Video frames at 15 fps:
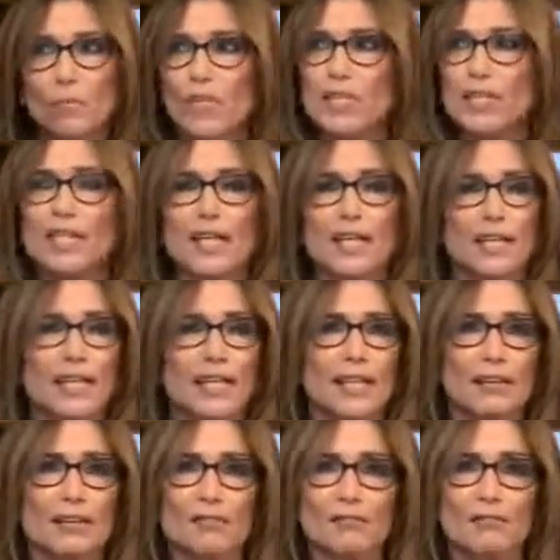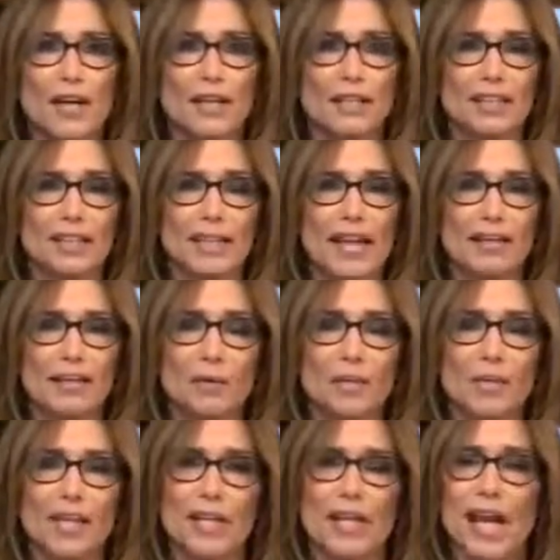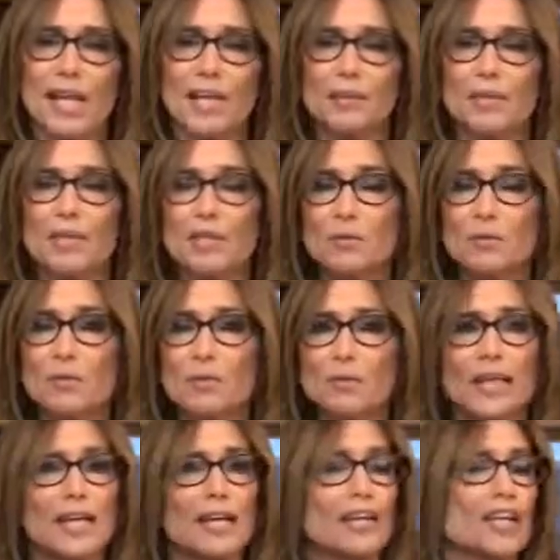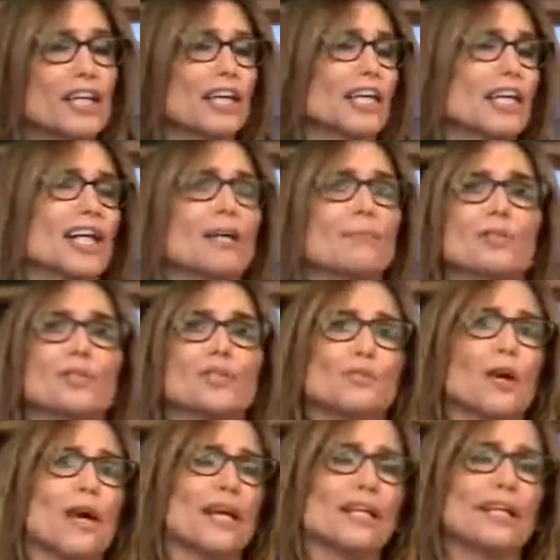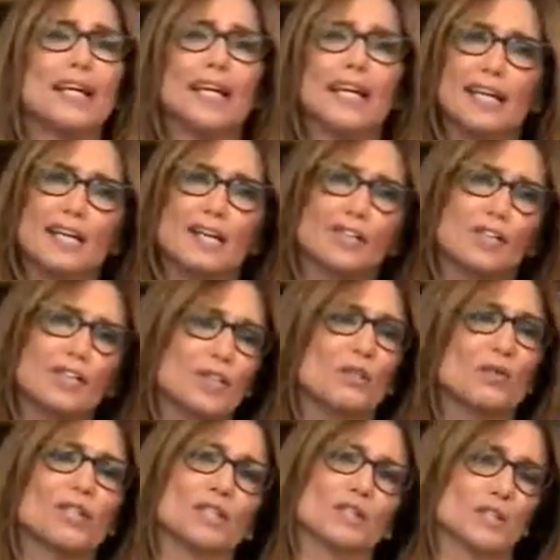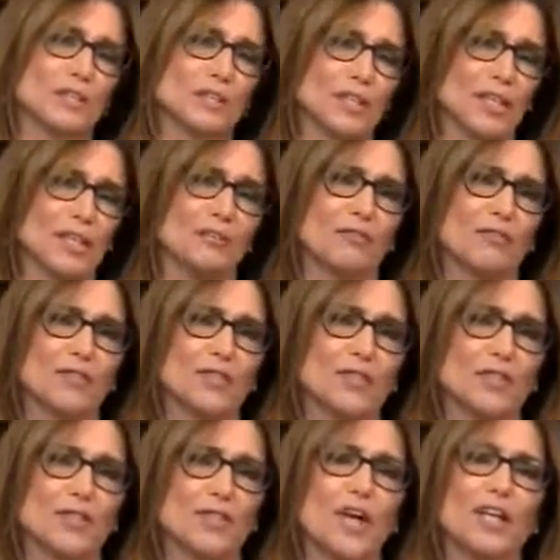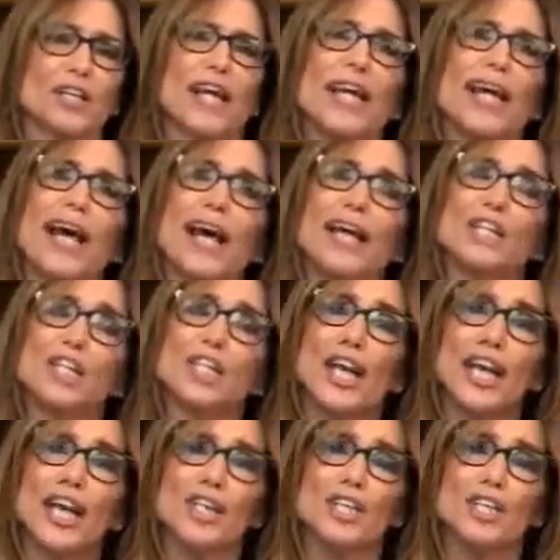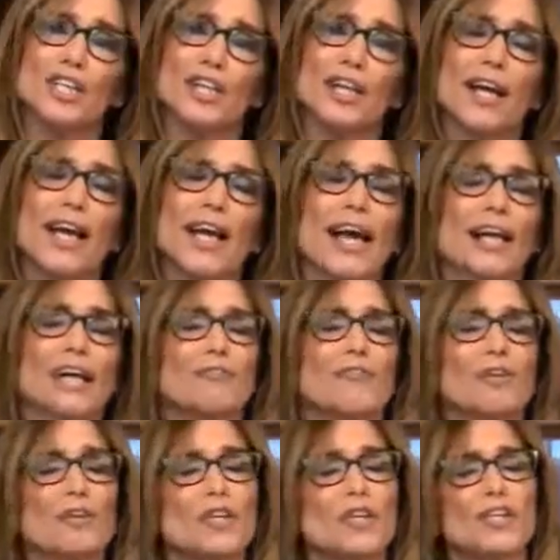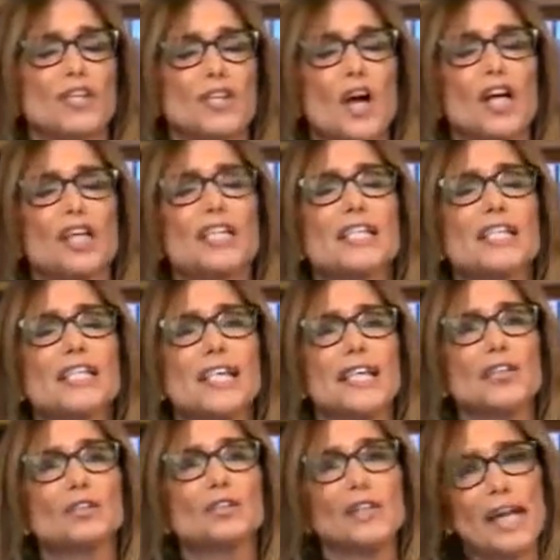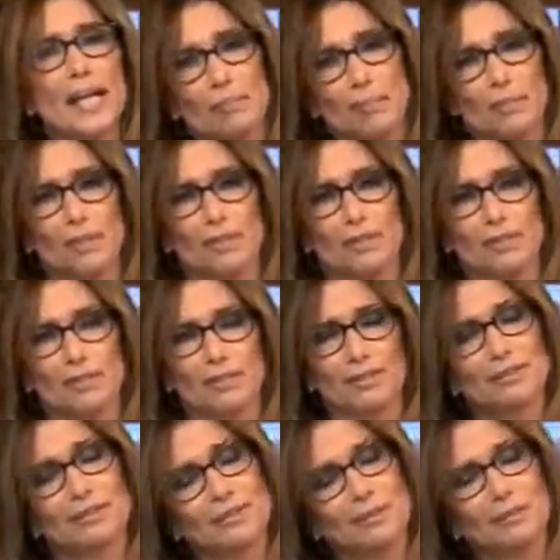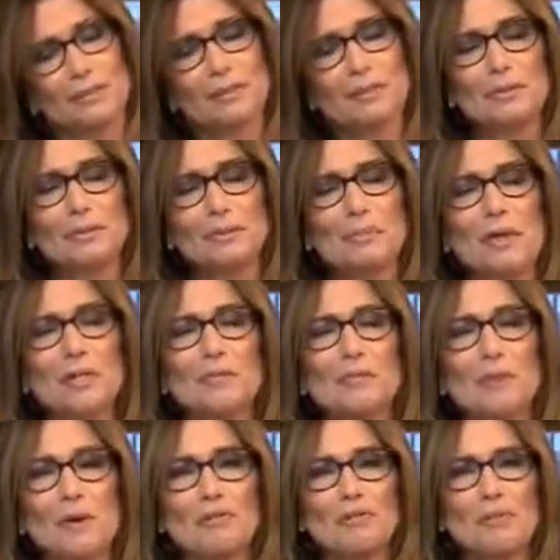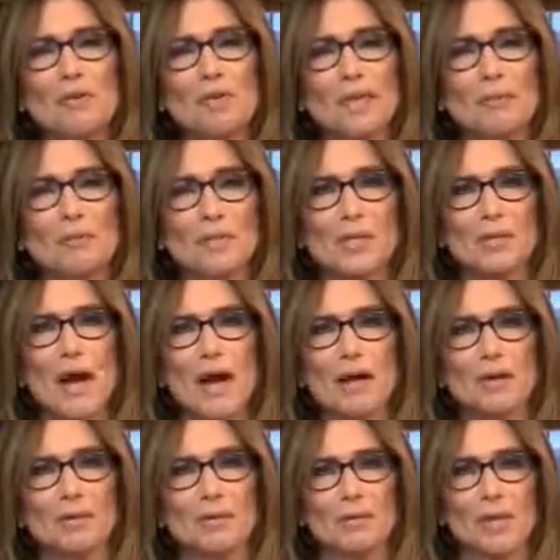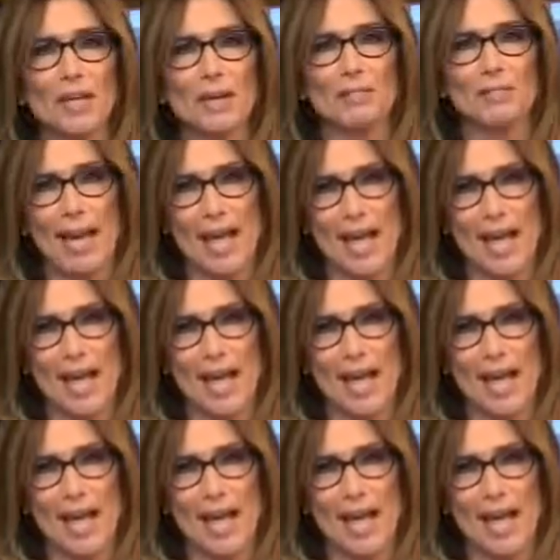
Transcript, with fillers: what it's taken here in Franklin County, where the economy is booming. Here in Columbus, right? It's the new industry, and it focuses on education and it focuses on skilled labor. Much more from Columbus, Ohio, when we come